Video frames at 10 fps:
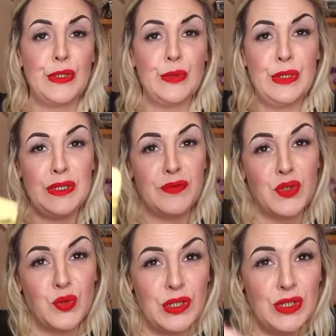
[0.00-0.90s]
We have the
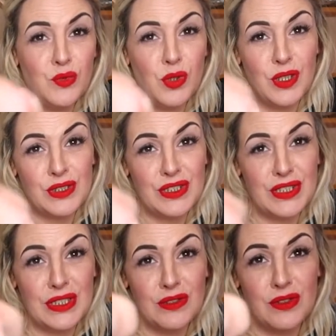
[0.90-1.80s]
Queen of Wands
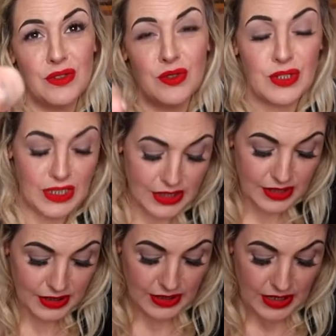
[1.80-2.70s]
here,
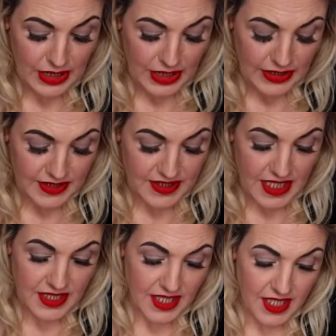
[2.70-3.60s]
okay? The
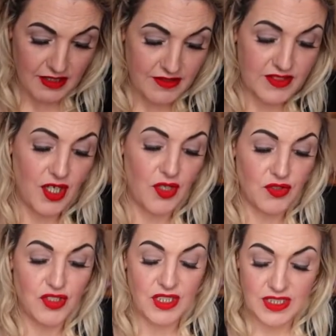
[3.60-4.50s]
Death card has gone
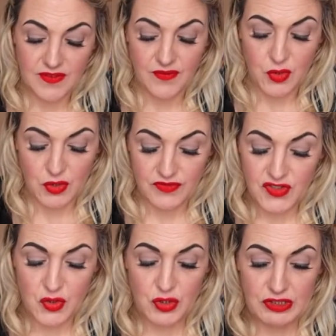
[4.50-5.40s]
underneath the Four of
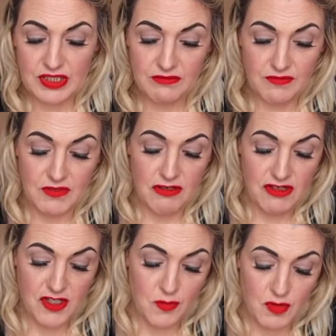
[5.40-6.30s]
Swords in
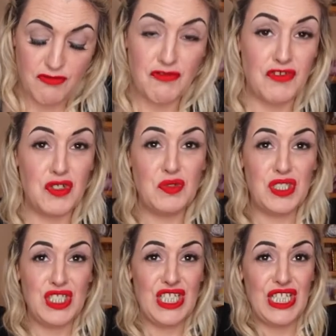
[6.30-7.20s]
reverse. Someone's
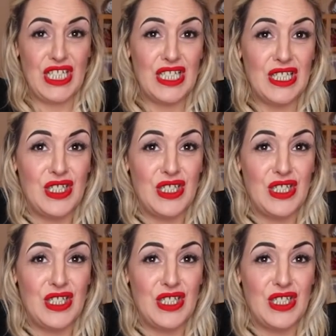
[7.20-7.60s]
refusing to heal.